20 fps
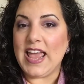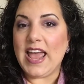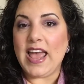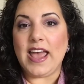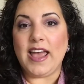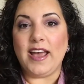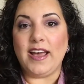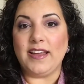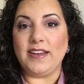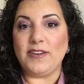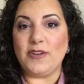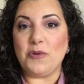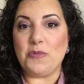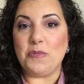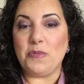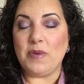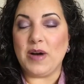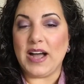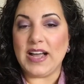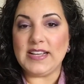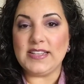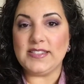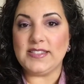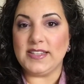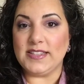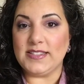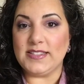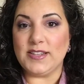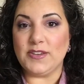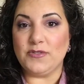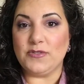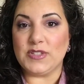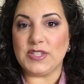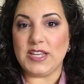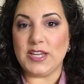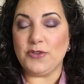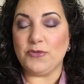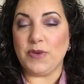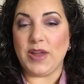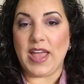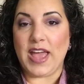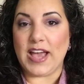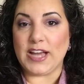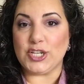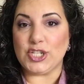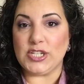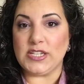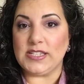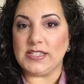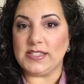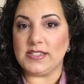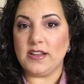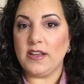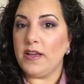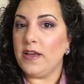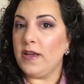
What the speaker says: And my sensitive skin reactions